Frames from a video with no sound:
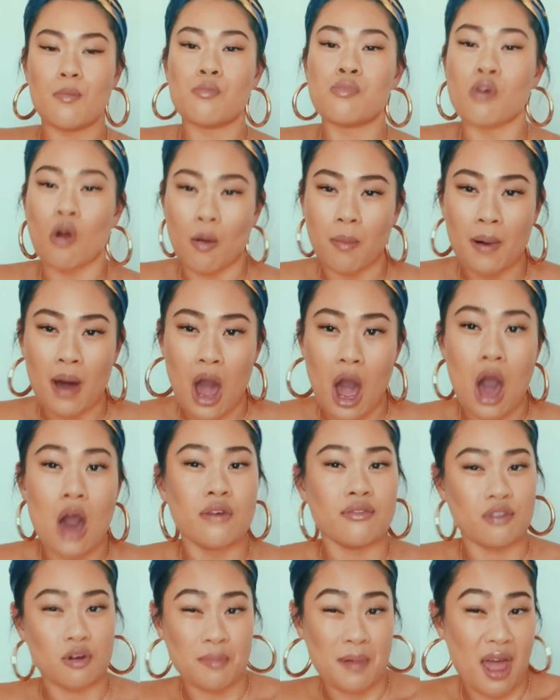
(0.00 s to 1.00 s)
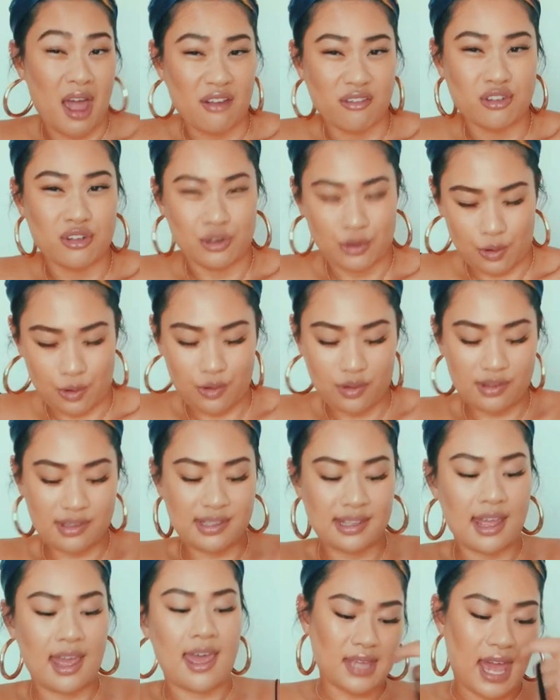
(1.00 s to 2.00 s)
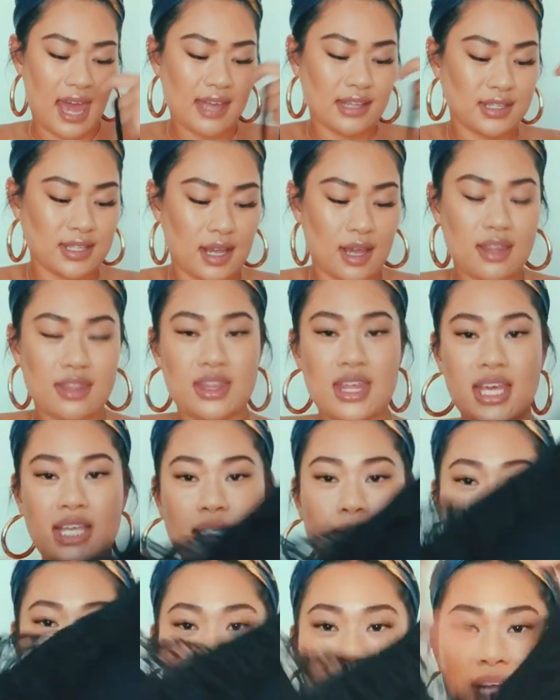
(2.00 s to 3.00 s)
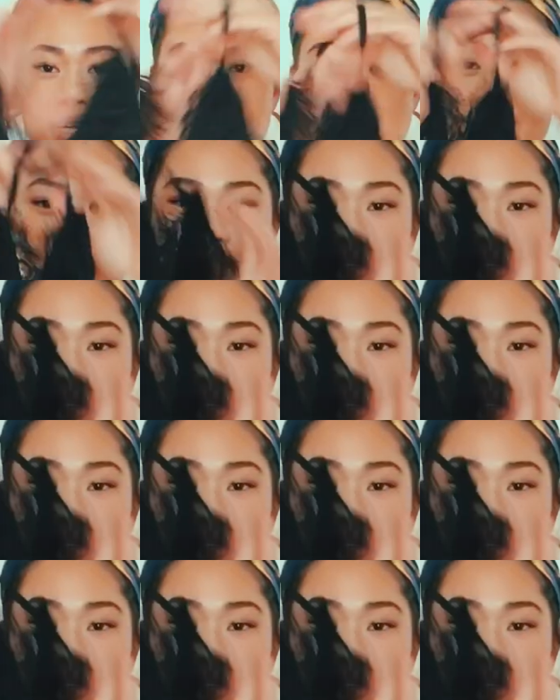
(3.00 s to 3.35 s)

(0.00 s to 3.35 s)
proper for a pair of shorts. Yeah, so this paired with